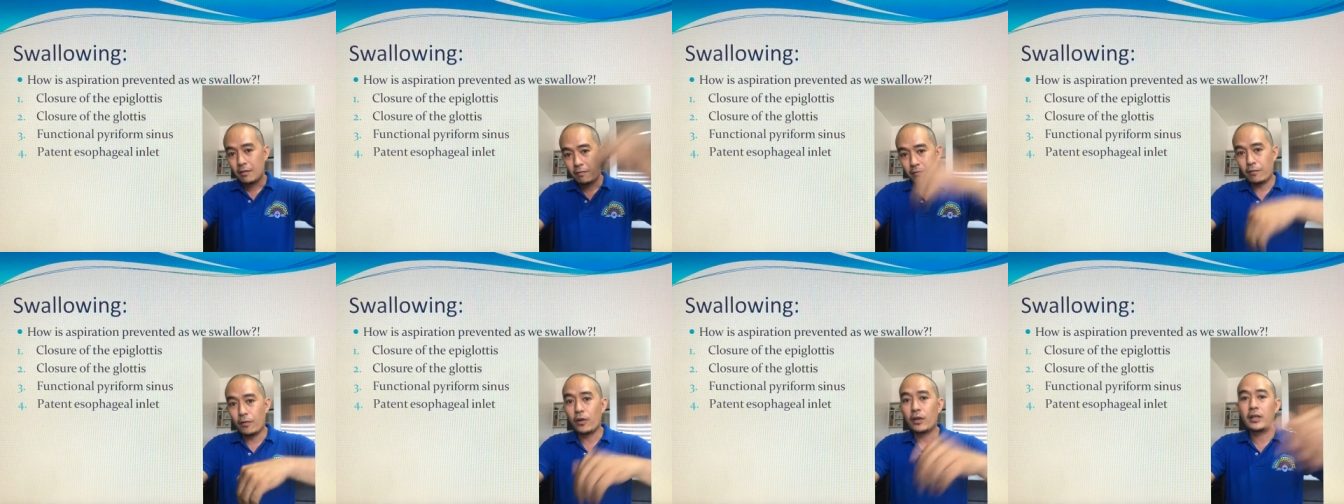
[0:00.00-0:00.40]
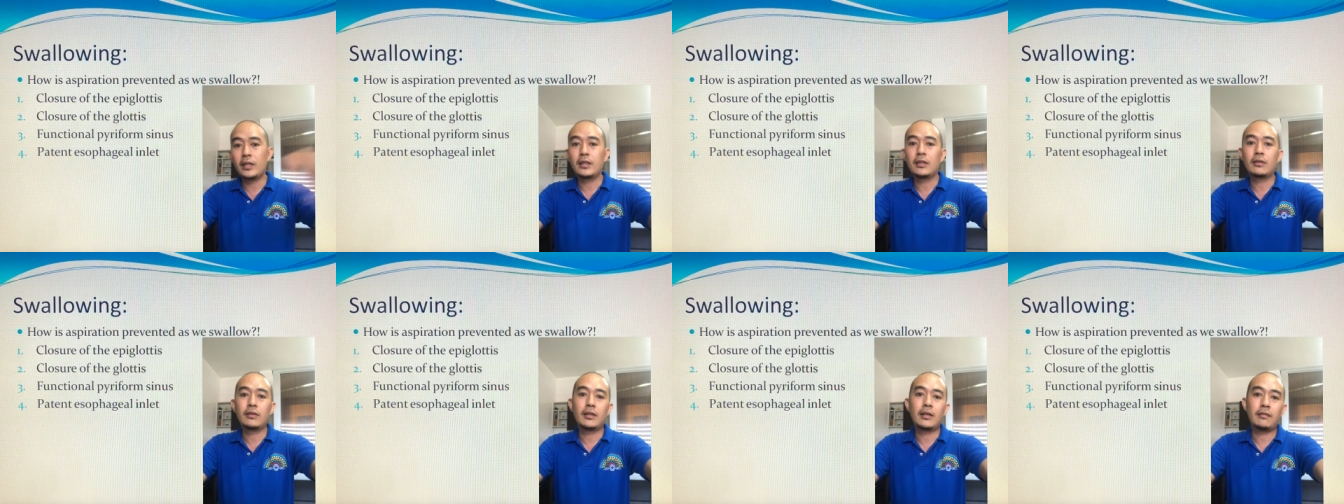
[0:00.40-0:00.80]
fall
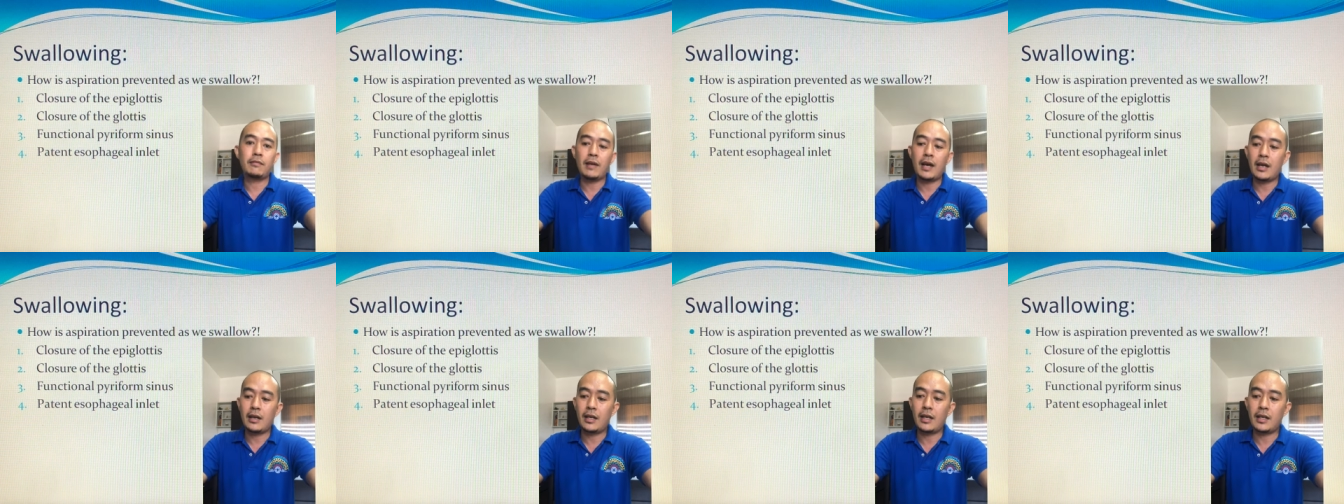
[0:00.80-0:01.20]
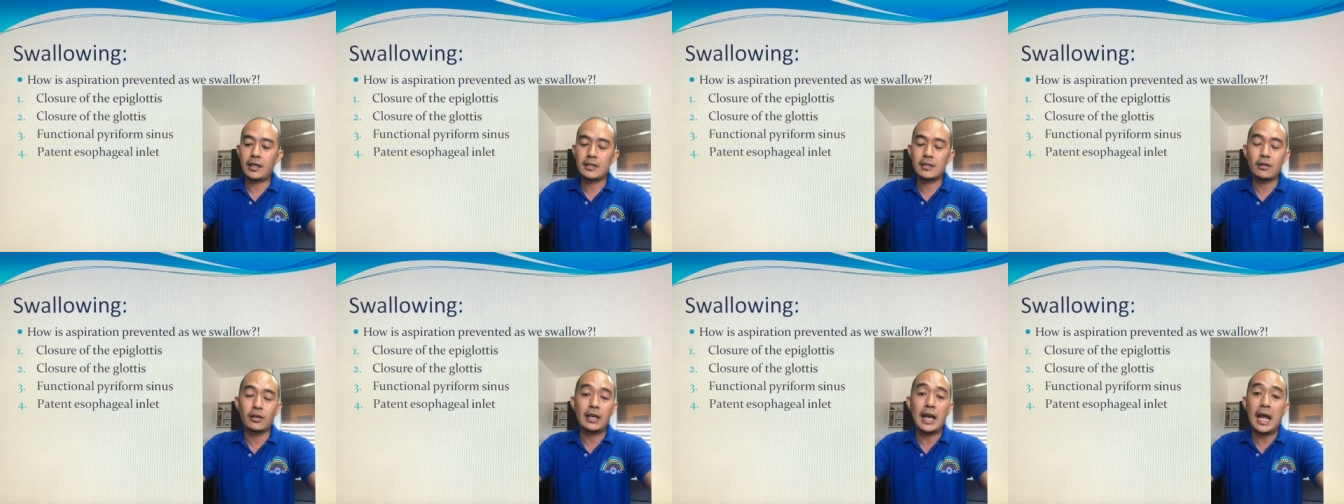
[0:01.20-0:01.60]
into the
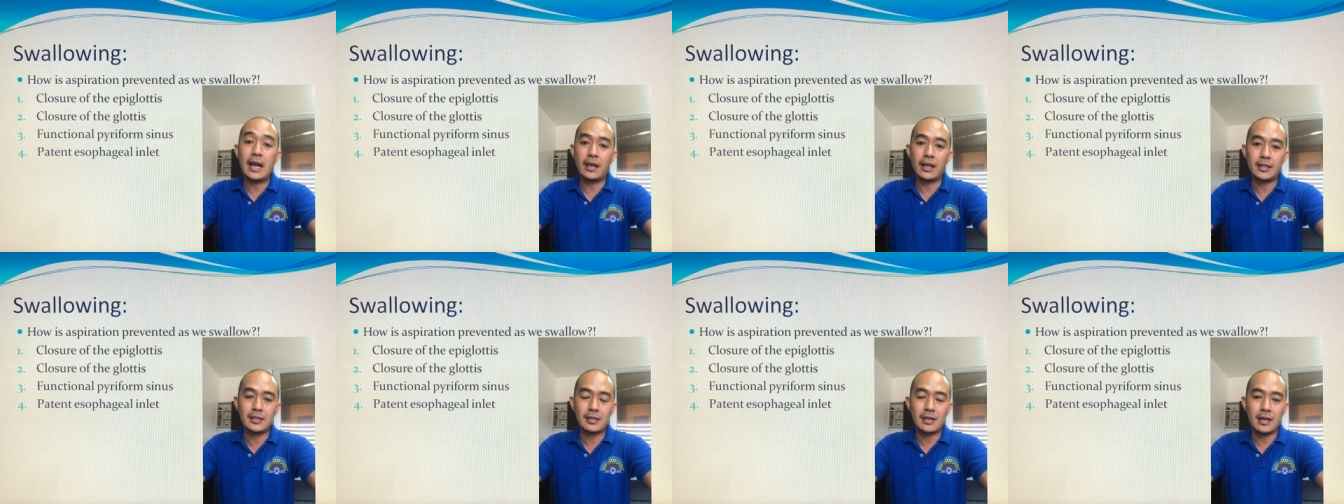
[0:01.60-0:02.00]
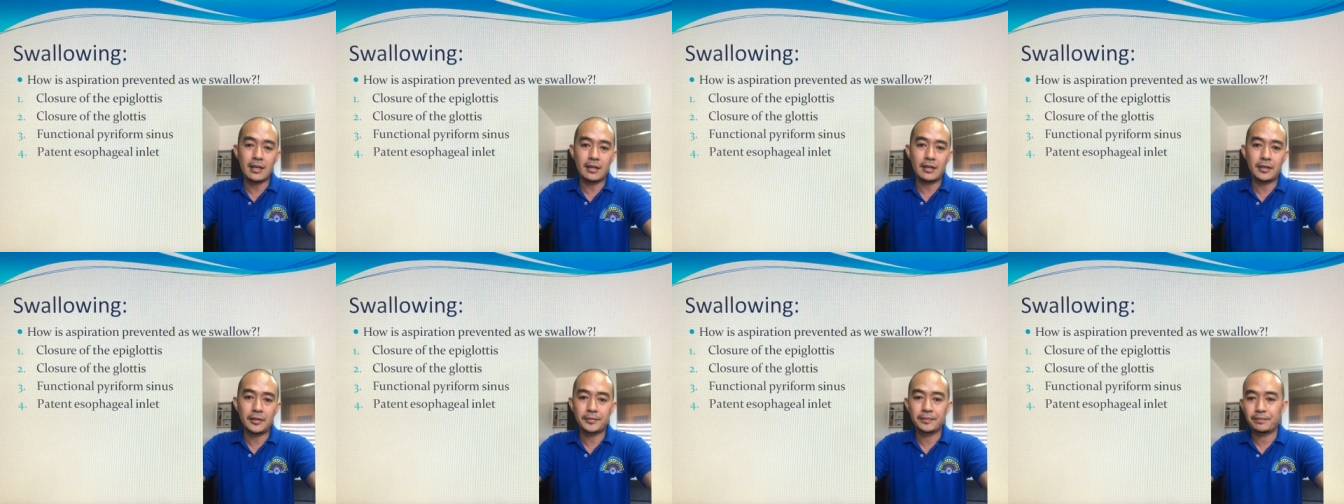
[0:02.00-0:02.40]
pharynx, or larynx
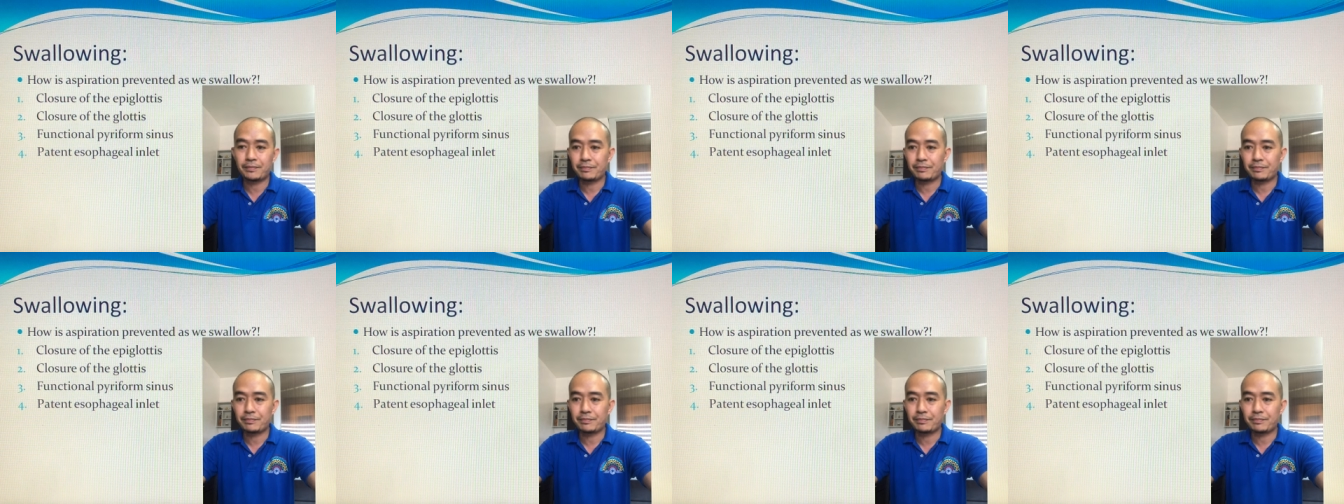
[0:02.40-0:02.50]
rather.